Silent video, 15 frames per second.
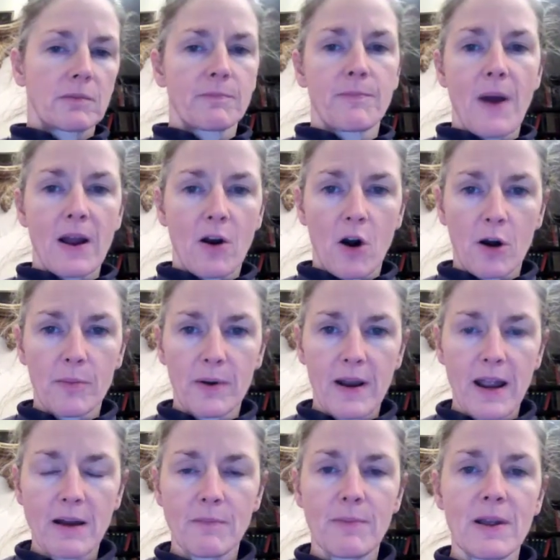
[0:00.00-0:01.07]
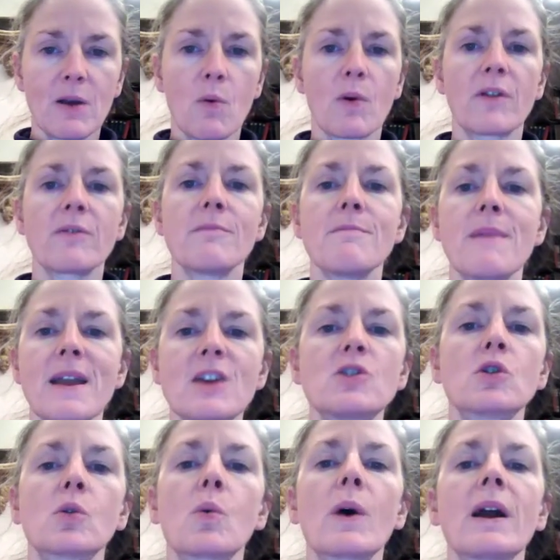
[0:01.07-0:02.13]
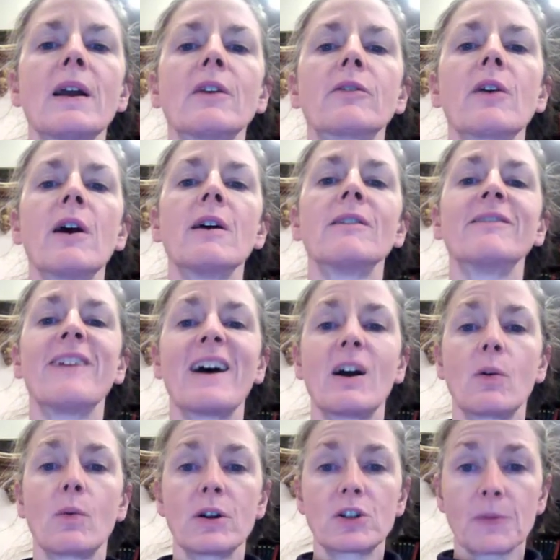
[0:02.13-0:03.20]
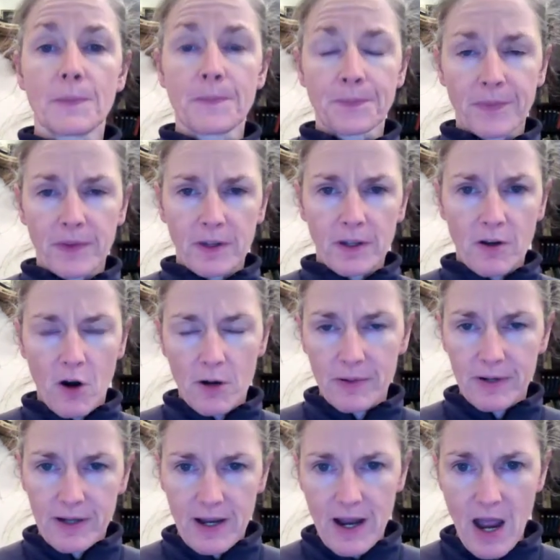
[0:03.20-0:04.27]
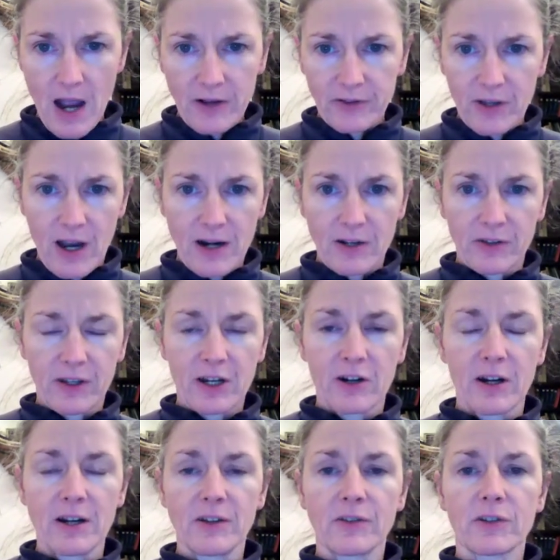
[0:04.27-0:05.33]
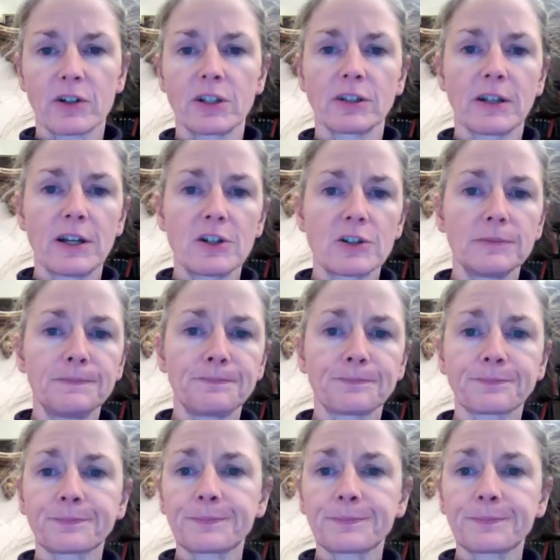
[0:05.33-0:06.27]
bicarbonate being one of the major ways via which carbon dioxide is carried in circulation.